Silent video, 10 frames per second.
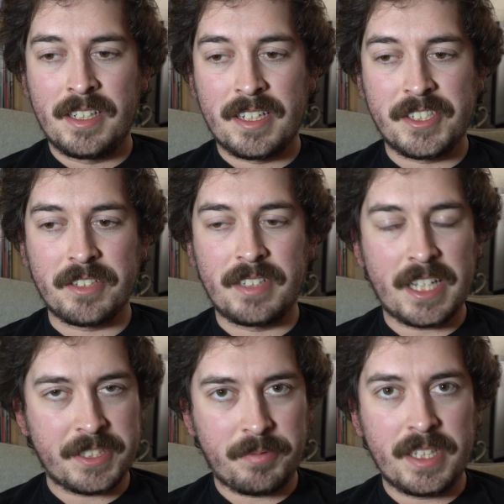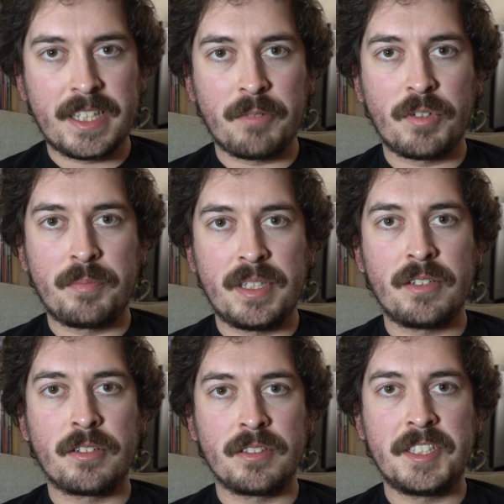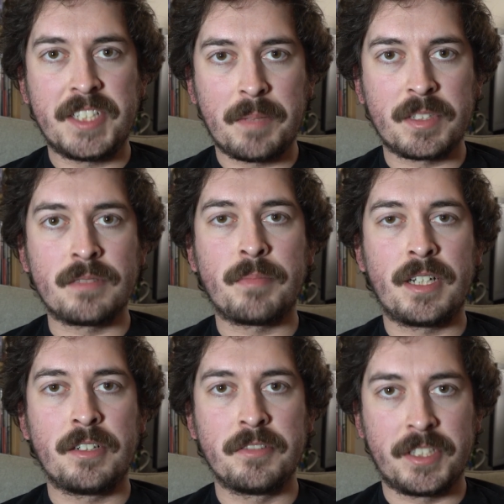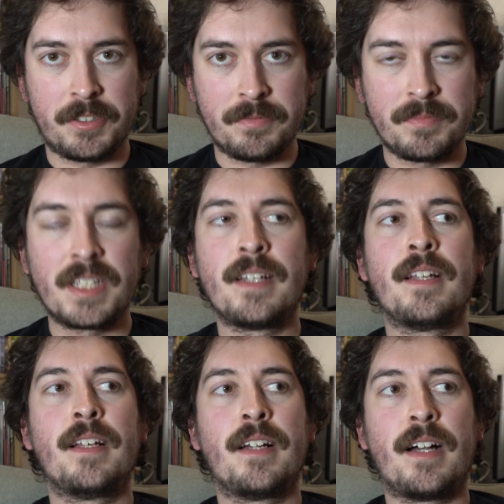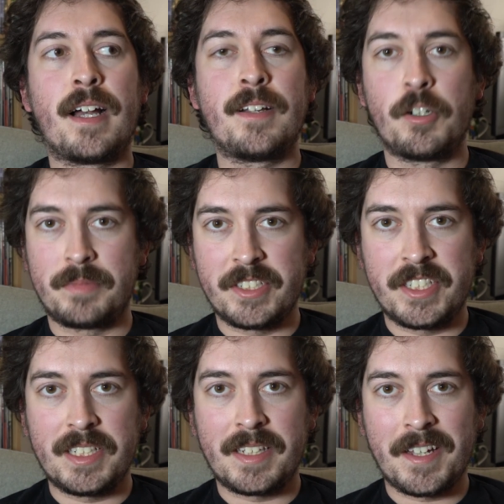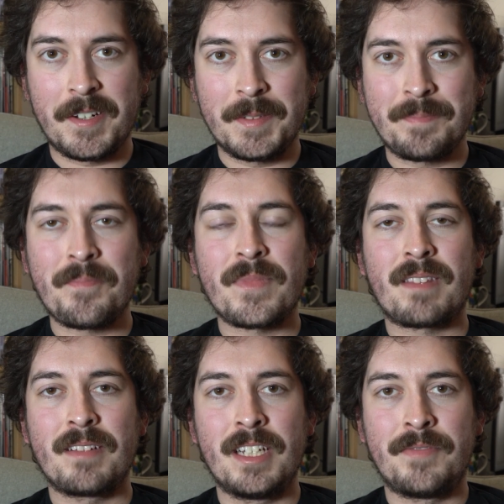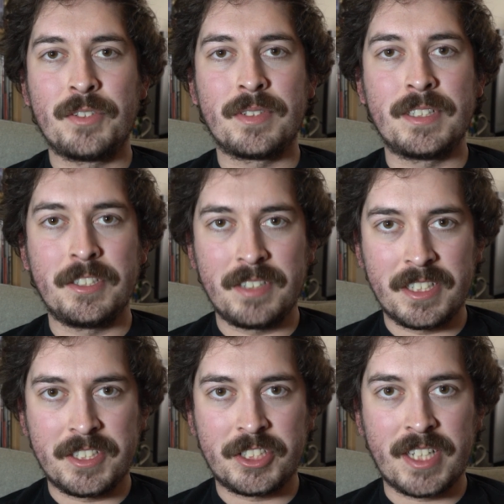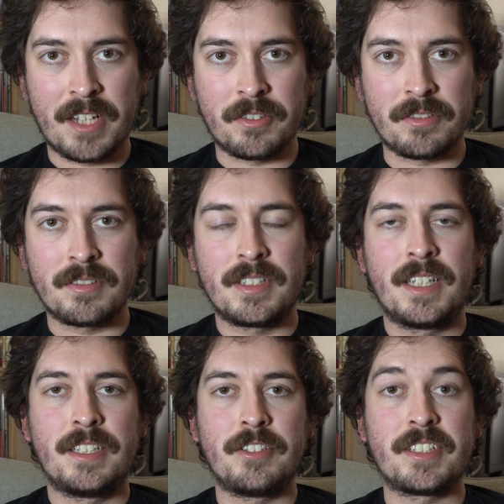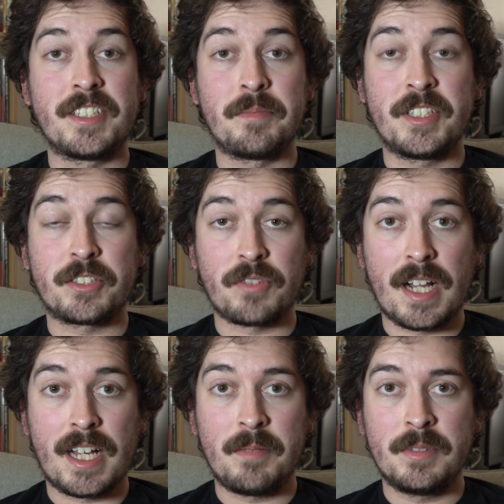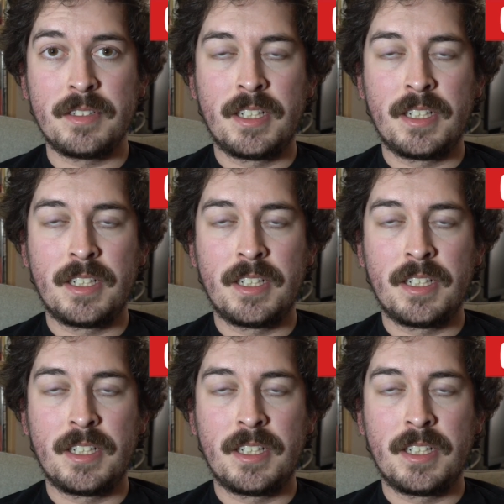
and so next week it will be Early Summer by Ozu. I hope to see you there. If you are new to this channel, you can subscribe